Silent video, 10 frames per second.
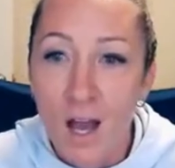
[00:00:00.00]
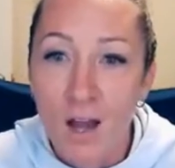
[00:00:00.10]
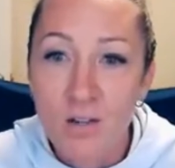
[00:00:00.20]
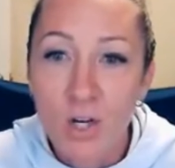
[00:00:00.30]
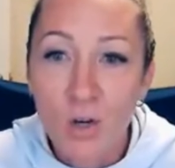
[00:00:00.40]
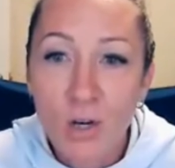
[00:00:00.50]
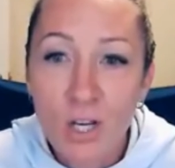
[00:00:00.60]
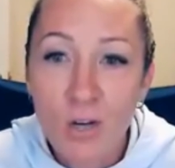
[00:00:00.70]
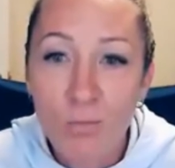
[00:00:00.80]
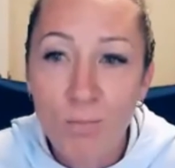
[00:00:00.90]
Tuning
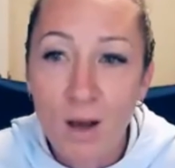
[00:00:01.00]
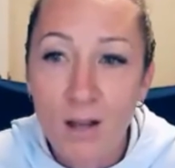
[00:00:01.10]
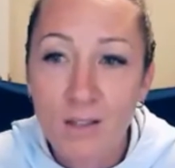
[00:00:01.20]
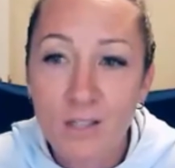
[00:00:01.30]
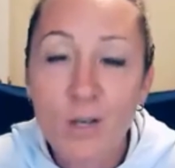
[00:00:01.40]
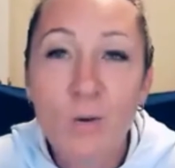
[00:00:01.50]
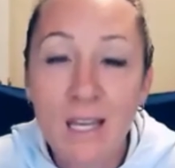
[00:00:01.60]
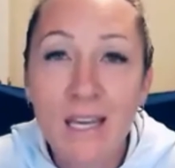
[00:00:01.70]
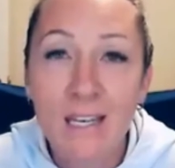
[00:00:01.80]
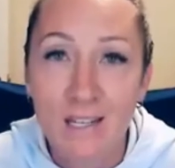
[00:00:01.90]

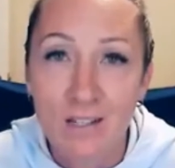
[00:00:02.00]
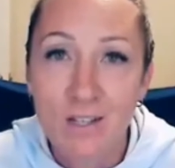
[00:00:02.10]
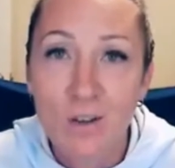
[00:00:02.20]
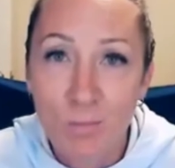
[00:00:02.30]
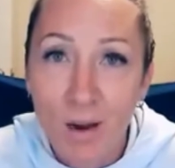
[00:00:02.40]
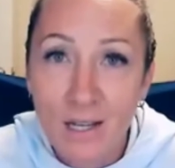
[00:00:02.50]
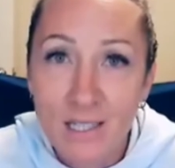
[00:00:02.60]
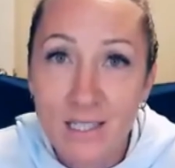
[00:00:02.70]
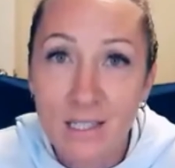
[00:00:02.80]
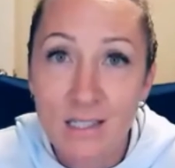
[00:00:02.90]
in to your
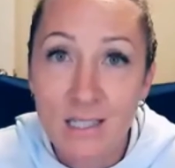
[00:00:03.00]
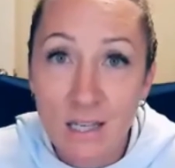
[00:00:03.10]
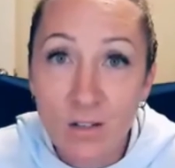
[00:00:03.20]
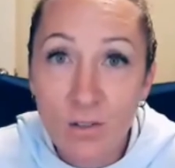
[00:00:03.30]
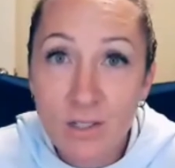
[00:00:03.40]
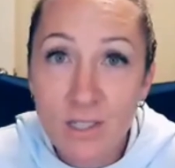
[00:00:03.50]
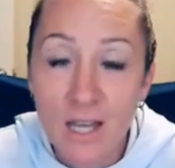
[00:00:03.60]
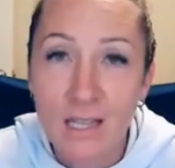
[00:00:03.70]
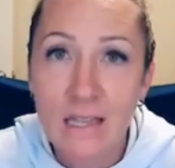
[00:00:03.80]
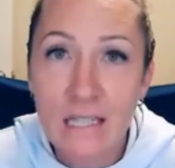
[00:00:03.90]
body's signals
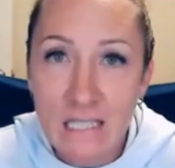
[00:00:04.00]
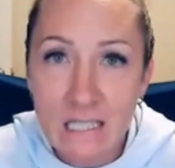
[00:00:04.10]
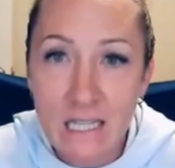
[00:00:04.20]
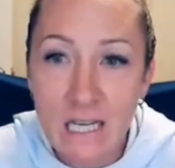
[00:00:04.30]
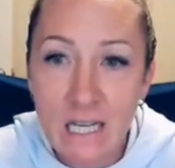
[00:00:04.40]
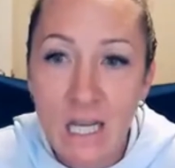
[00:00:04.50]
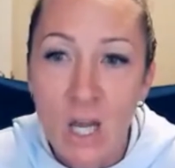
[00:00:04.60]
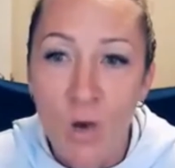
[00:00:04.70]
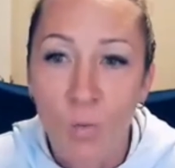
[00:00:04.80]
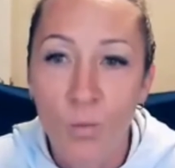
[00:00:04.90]
and listening
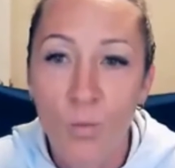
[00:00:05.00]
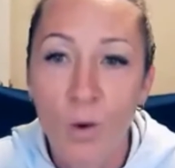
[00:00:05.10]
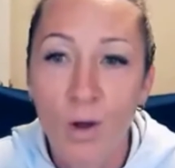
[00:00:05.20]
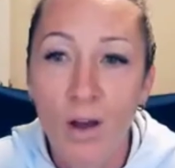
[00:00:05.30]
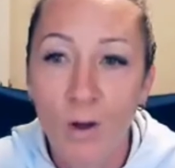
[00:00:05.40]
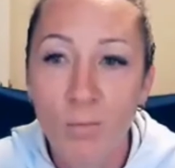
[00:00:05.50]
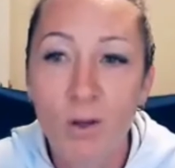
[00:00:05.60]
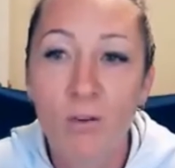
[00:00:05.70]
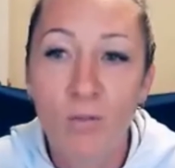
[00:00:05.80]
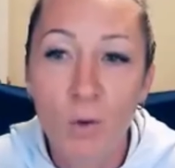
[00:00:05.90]
will help you
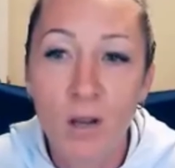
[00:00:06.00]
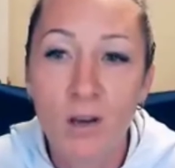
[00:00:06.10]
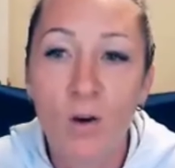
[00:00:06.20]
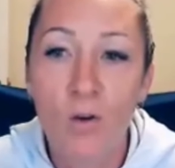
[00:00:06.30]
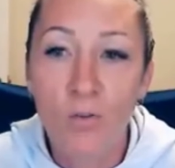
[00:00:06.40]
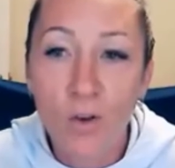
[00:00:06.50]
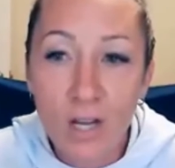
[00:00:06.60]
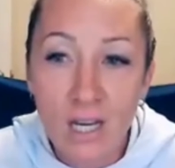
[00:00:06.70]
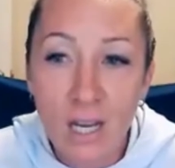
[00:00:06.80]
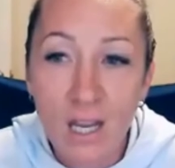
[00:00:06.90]
avoid
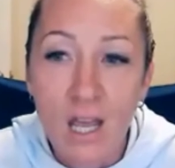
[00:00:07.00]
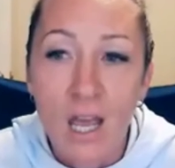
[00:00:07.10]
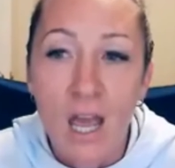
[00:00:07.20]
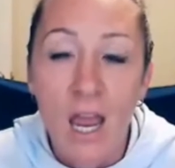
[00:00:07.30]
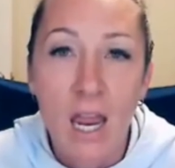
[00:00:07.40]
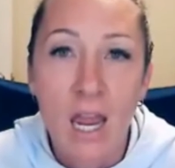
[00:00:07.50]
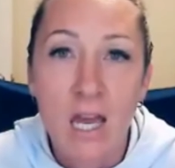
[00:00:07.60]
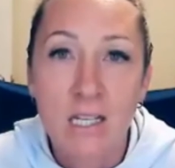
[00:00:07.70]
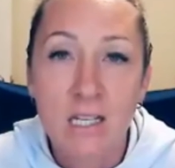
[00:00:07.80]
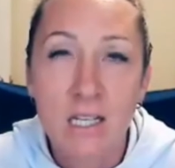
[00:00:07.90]
overeating
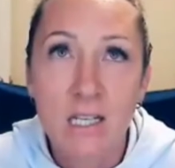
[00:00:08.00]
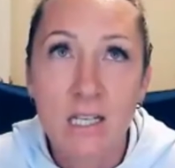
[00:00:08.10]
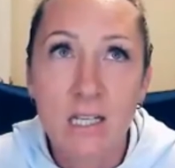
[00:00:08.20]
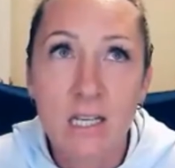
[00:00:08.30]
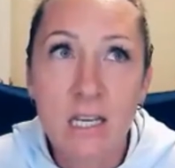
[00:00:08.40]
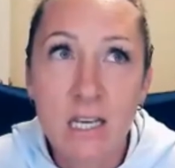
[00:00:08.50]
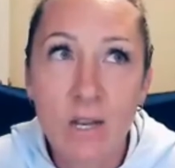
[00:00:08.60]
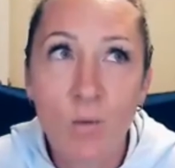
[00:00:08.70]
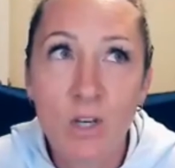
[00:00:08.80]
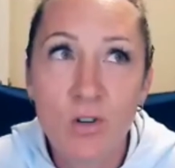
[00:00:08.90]
and eating
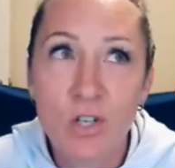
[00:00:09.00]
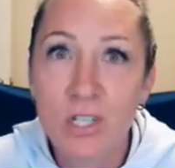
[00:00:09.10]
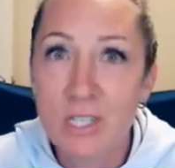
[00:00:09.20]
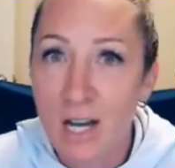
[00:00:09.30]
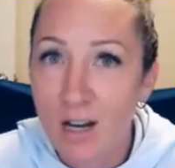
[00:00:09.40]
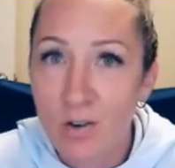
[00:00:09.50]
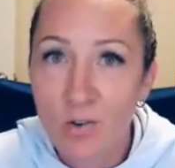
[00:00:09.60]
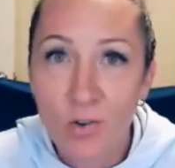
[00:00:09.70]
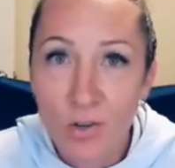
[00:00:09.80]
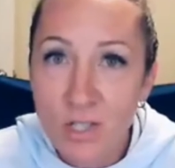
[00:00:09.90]
when you're just tired
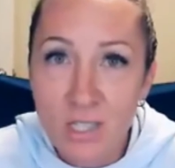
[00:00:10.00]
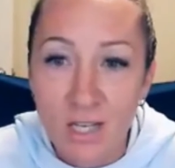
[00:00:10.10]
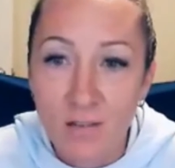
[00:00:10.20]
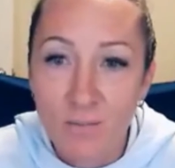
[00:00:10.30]
or thirsty.